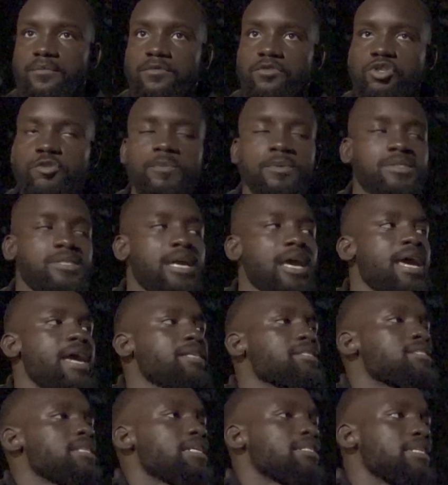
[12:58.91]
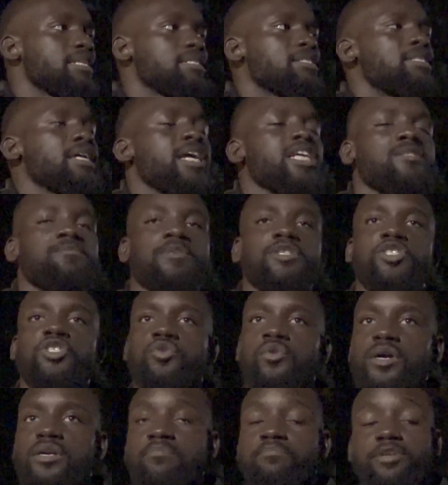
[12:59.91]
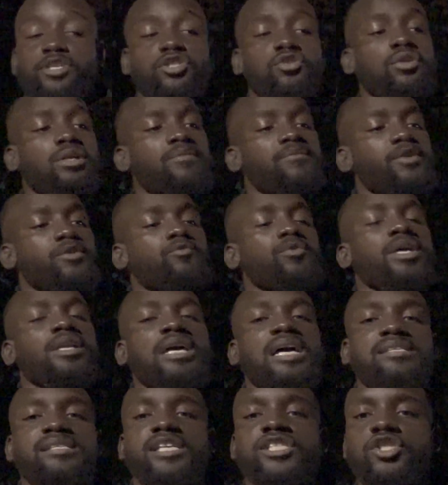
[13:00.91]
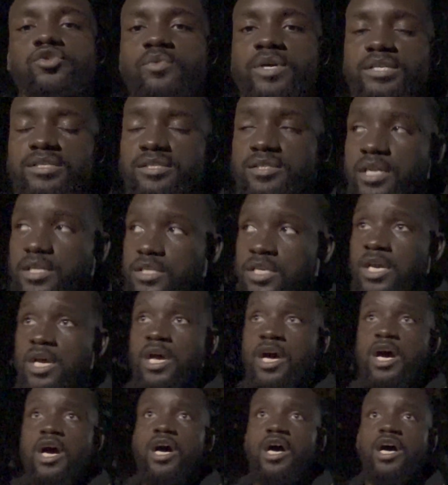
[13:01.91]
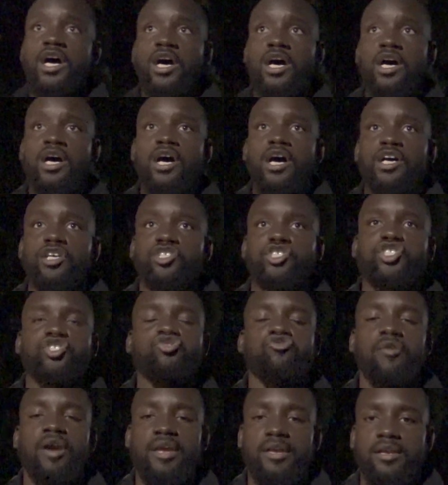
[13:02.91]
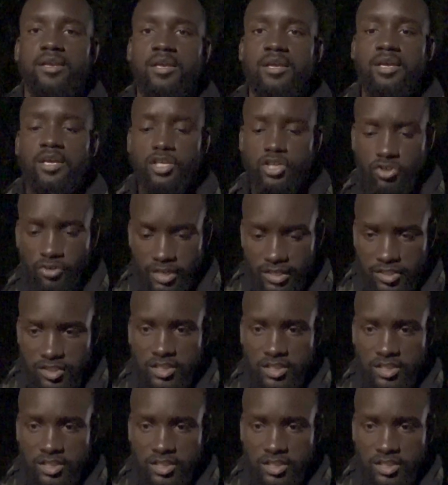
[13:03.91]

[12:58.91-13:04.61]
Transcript: You're supposed to ask that these days be shortened, but you don't even realize that you in such a, a, a, a straight you're in